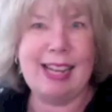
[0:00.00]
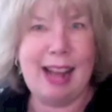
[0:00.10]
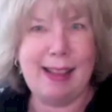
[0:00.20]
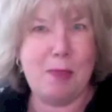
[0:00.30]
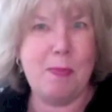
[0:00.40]

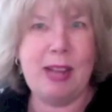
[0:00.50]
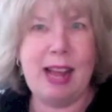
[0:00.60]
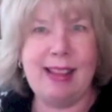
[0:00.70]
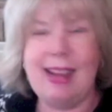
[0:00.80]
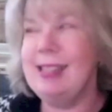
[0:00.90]
not
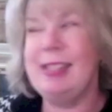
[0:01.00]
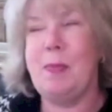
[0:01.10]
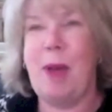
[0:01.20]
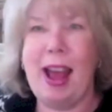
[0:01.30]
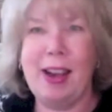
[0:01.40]
that it's the
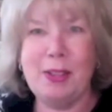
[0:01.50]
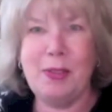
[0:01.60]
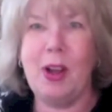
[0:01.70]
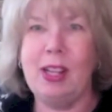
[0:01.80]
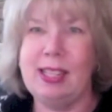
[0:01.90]
pattern's
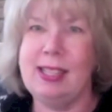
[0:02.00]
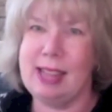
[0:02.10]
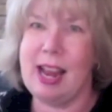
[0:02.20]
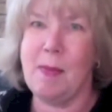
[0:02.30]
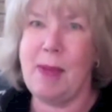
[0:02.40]
fault, it's
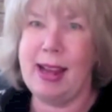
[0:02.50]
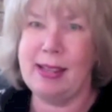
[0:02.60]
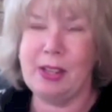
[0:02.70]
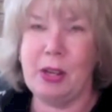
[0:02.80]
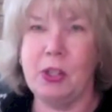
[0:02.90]
kind of my
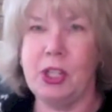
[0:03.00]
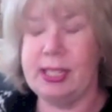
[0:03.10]
execution.